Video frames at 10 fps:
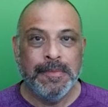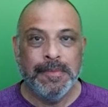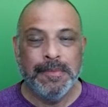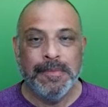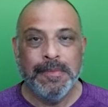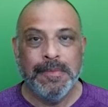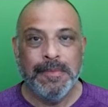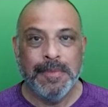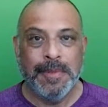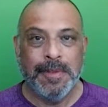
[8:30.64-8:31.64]

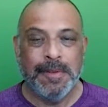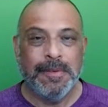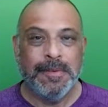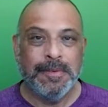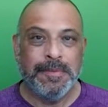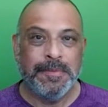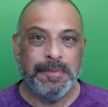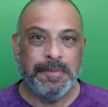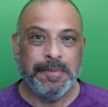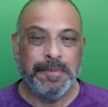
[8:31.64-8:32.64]

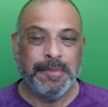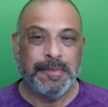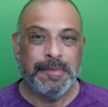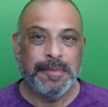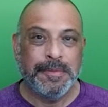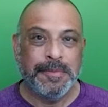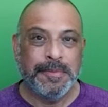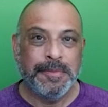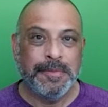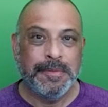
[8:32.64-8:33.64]

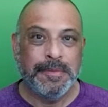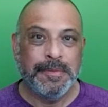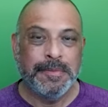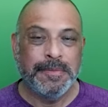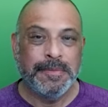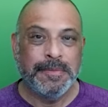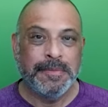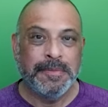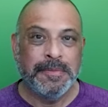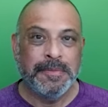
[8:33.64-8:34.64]

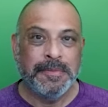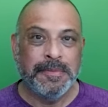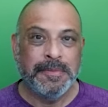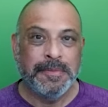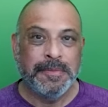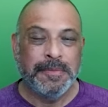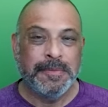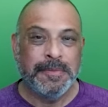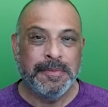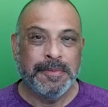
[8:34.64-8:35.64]

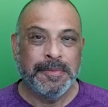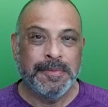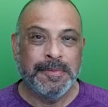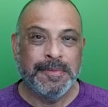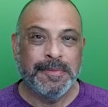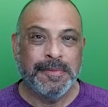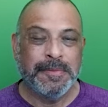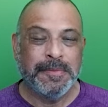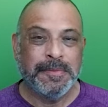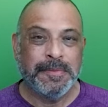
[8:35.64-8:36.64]

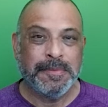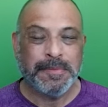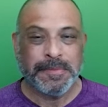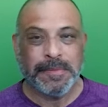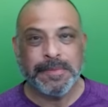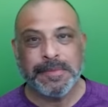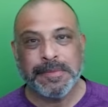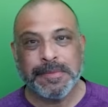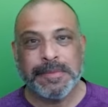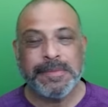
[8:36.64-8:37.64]

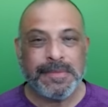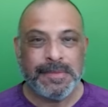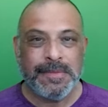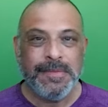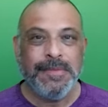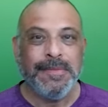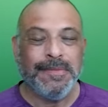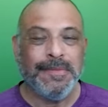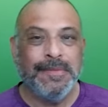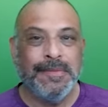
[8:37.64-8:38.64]
(not speaking)